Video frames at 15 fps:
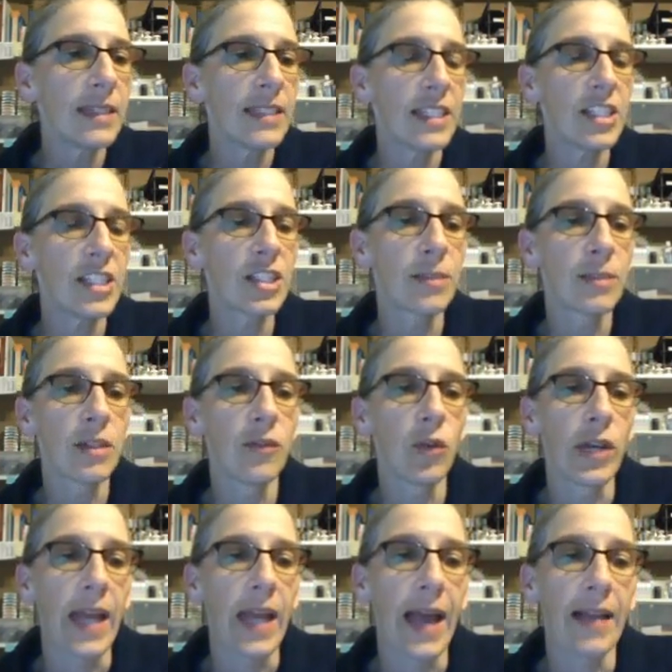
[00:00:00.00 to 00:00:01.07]
Teach them to
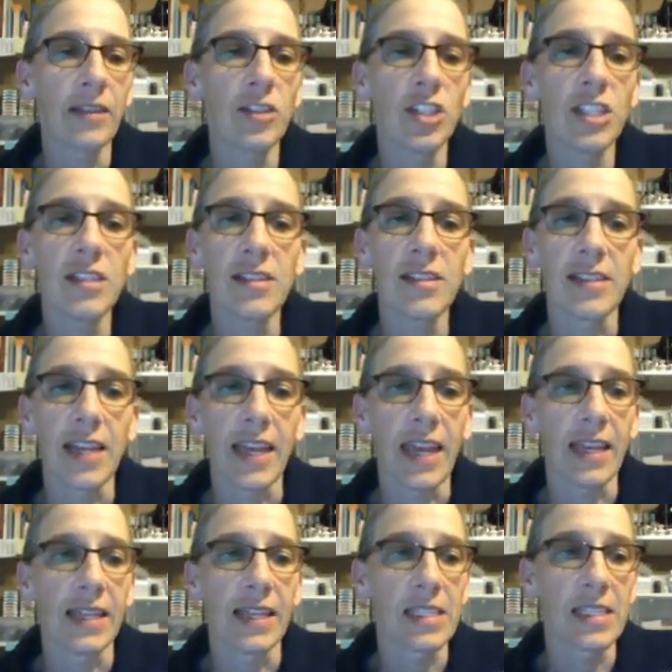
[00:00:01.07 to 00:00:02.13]
avoid allergens and take
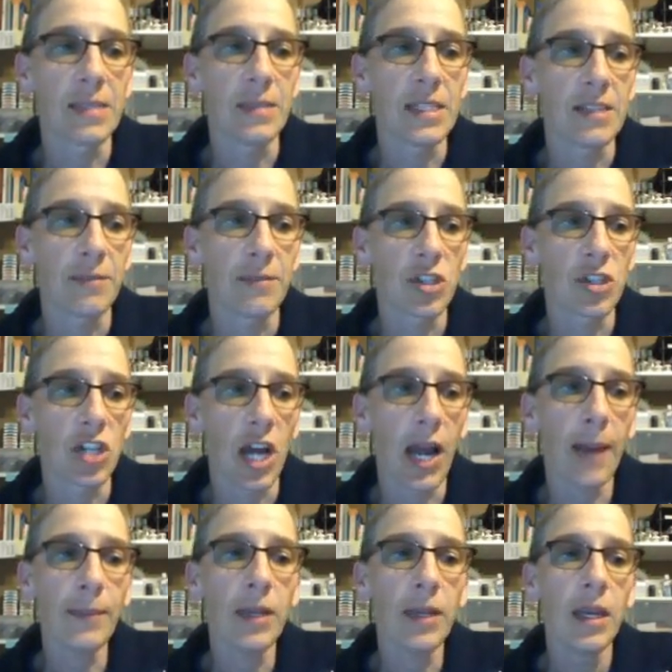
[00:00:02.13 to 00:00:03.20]
antihistamines if
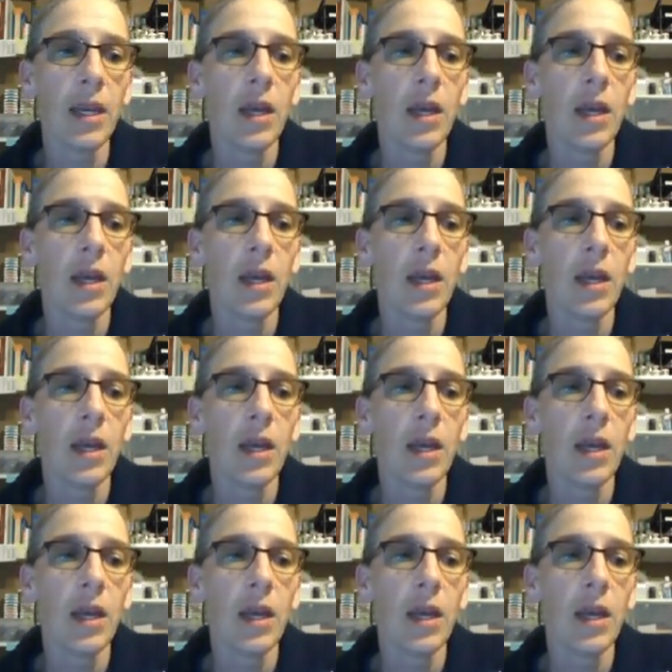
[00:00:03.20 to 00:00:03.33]
prescribed.